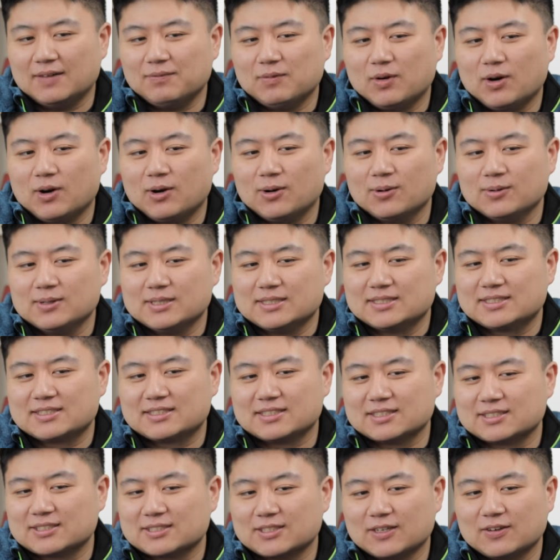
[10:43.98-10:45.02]
I'm always
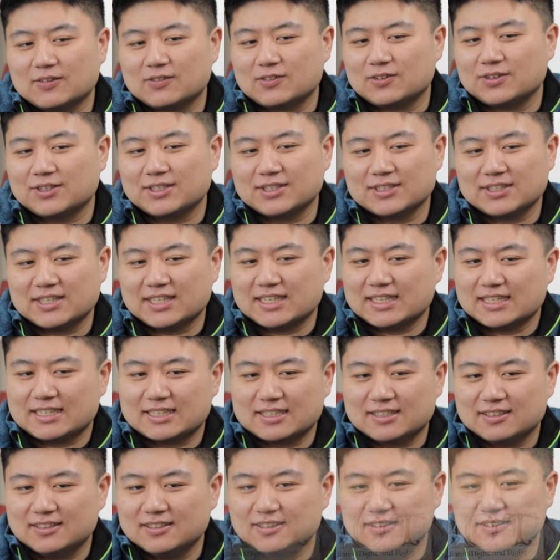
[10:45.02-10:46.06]
discovering
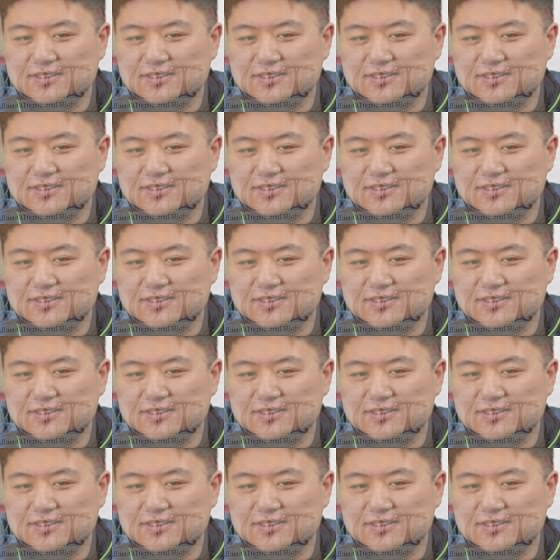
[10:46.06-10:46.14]
like